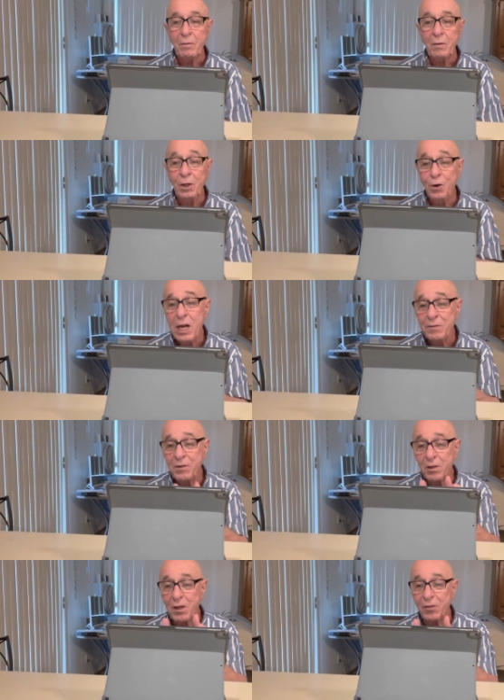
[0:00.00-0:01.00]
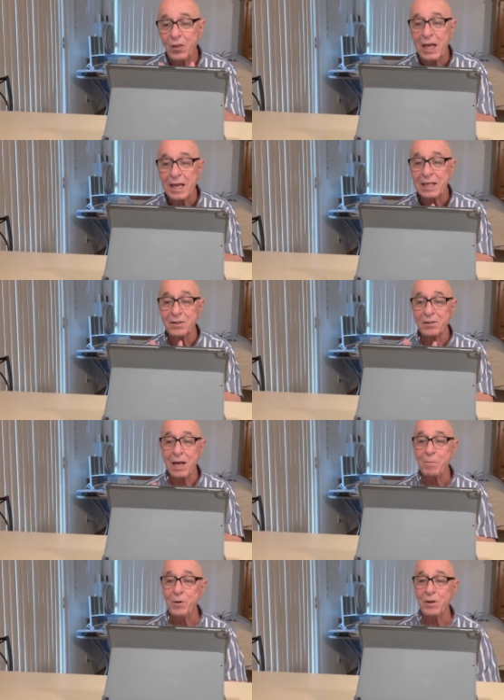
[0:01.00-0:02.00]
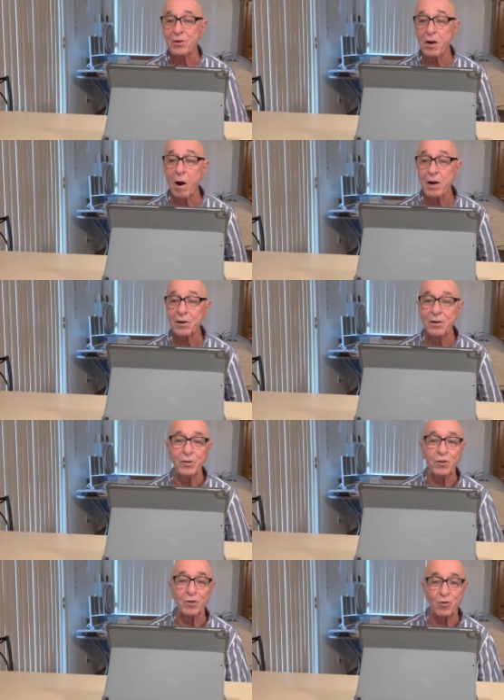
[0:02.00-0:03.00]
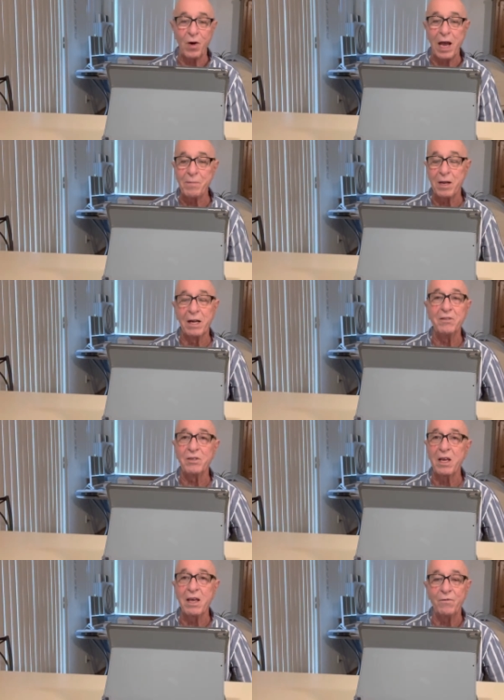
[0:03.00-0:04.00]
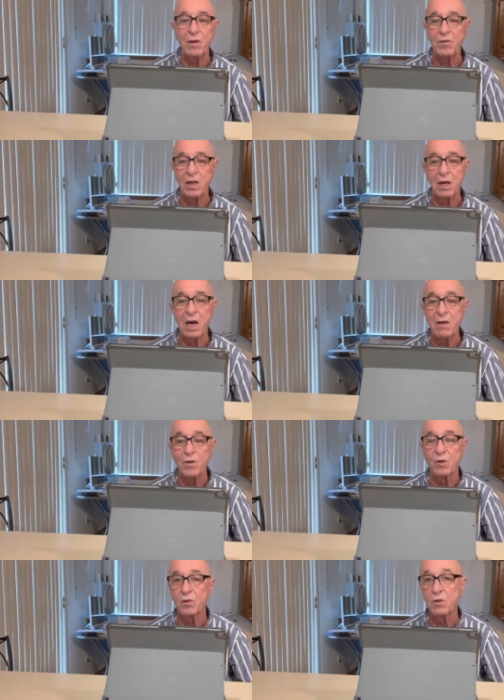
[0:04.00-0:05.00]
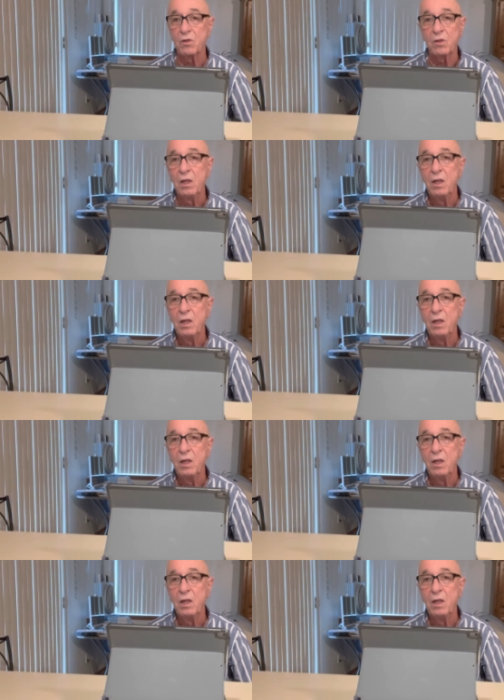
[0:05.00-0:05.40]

You know, after the thick and separate darkness described in Isaiah 59, verses